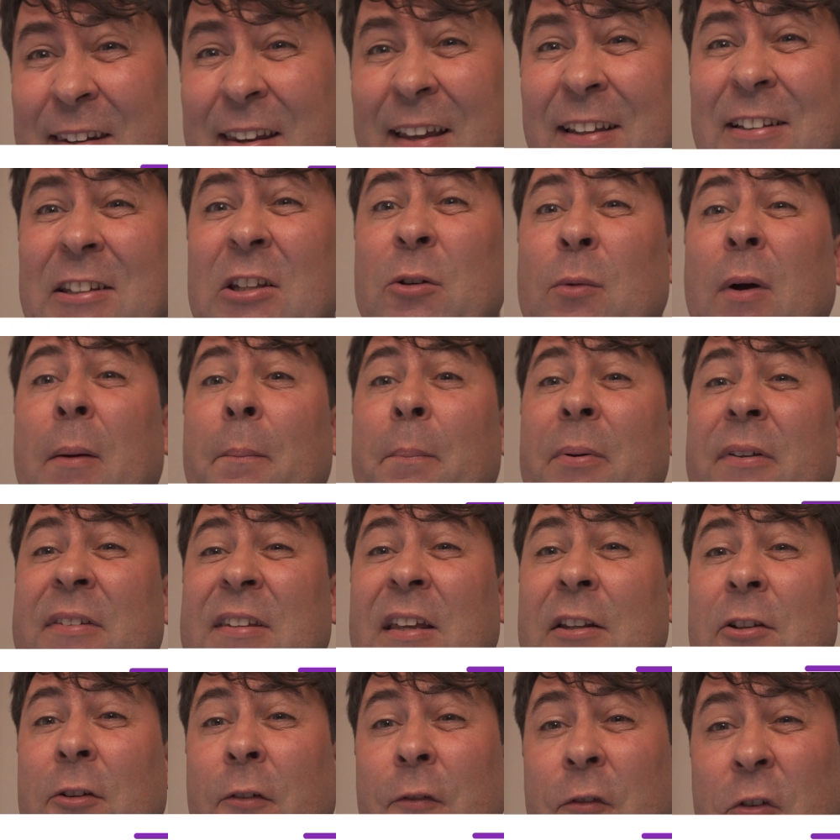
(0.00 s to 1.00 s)

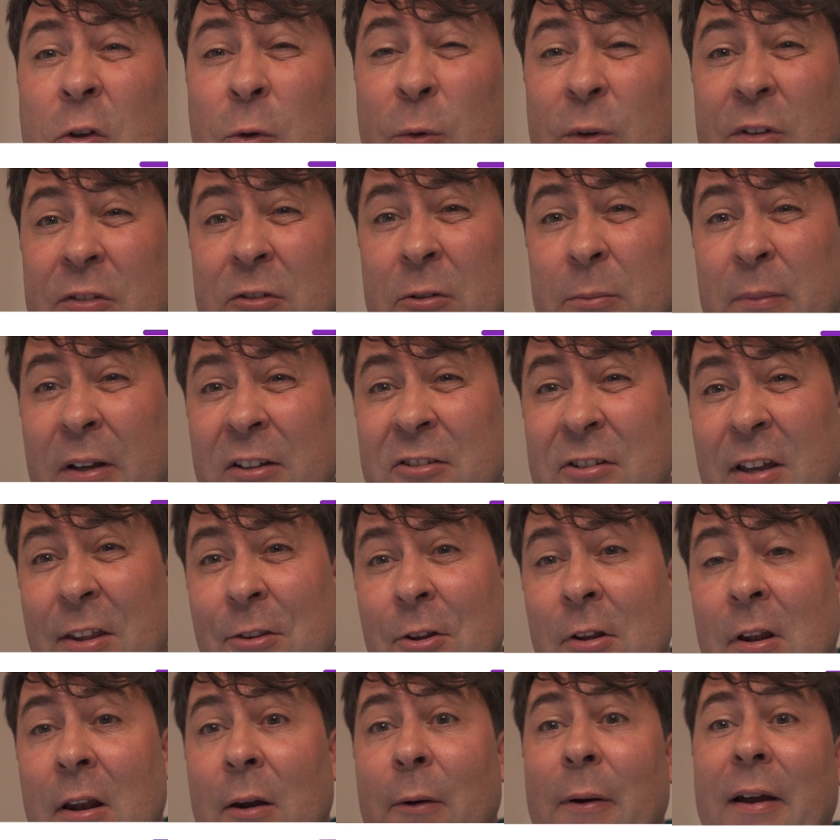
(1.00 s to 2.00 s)
91% of viewers to my
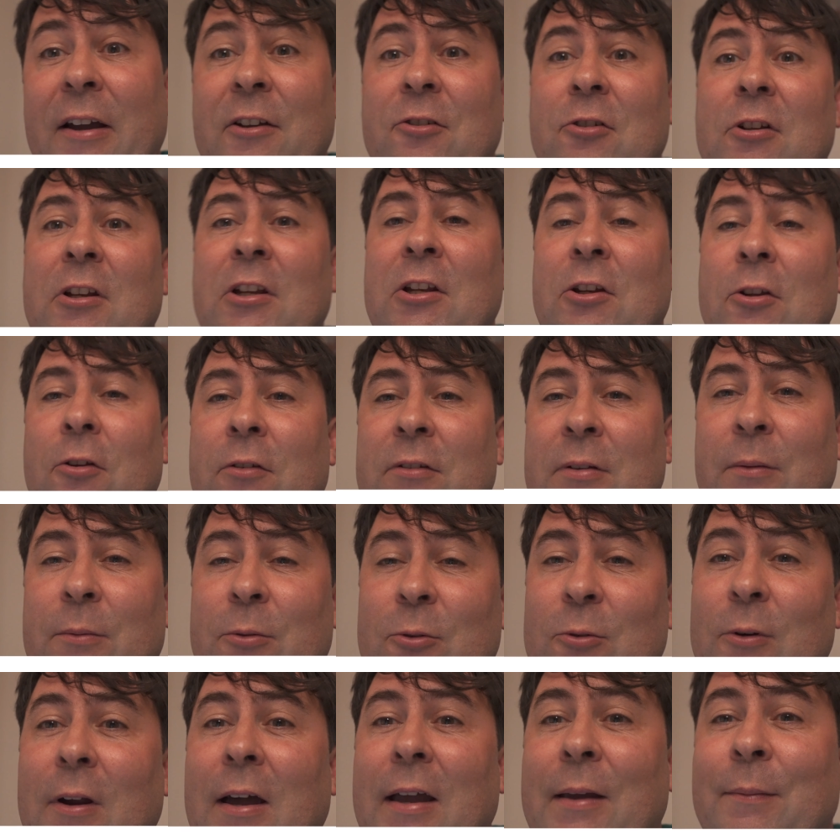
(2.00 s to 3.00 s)
channel are actually not
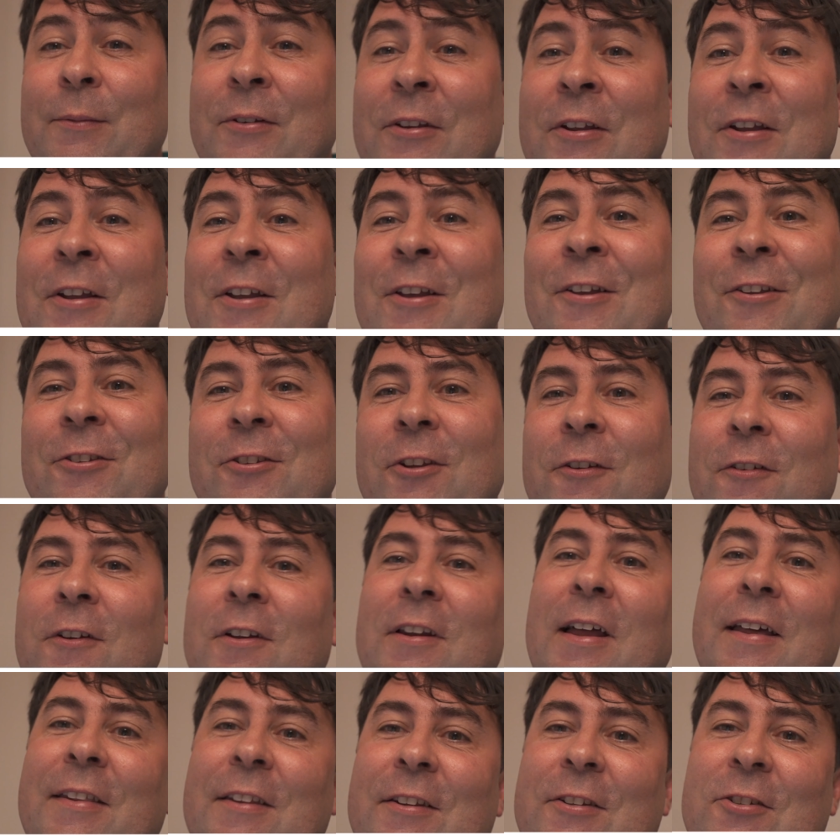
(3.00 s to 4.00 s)
subscribed. So if
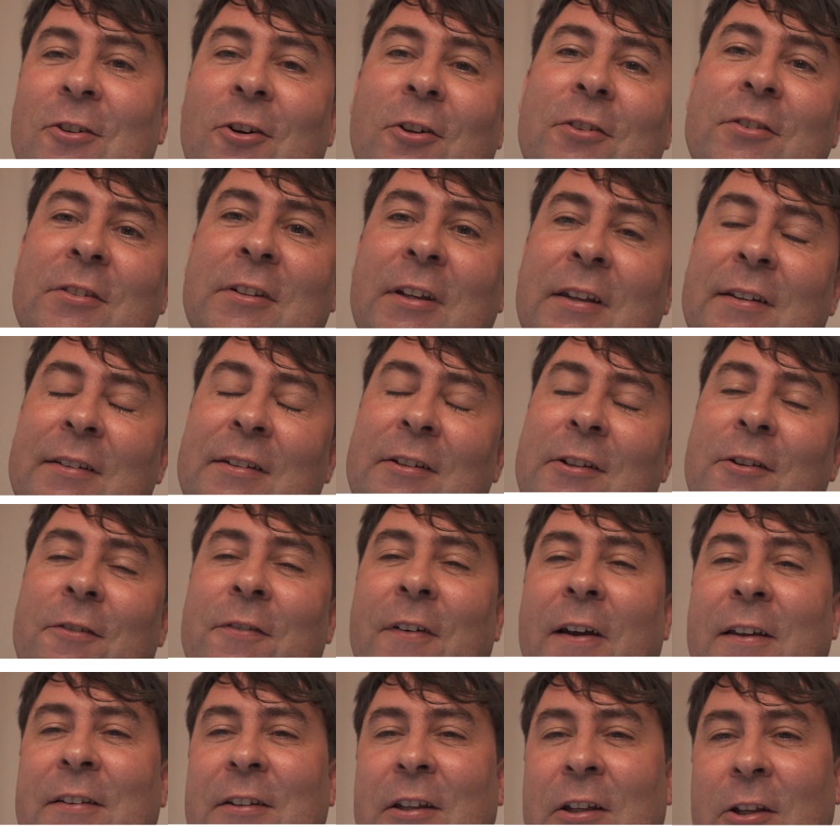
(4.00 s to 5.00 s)
you like this content and you
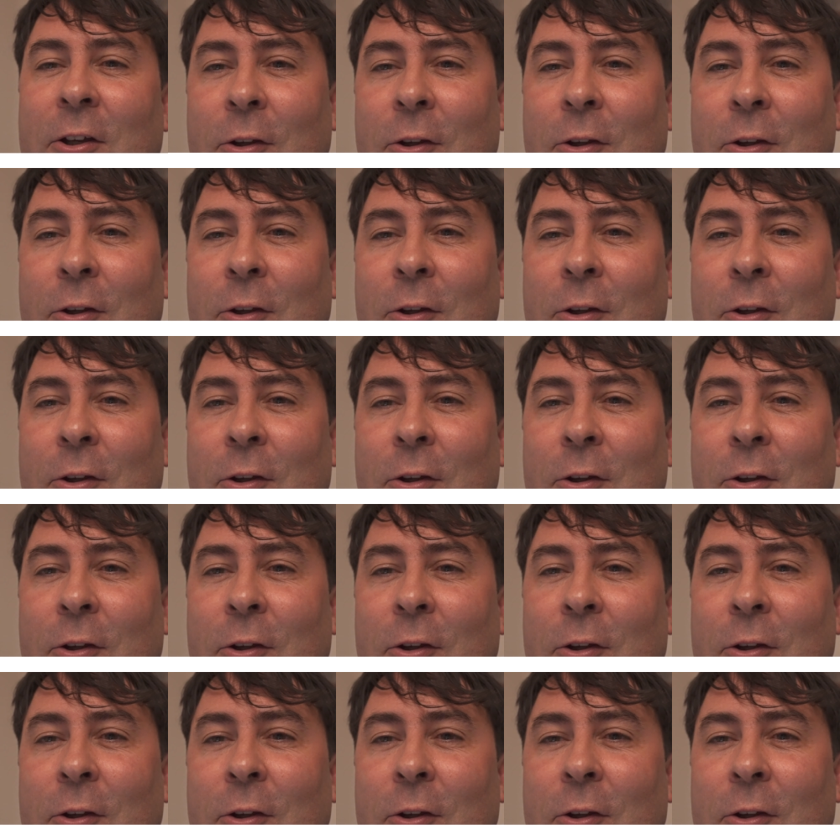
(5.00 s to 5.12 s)
find it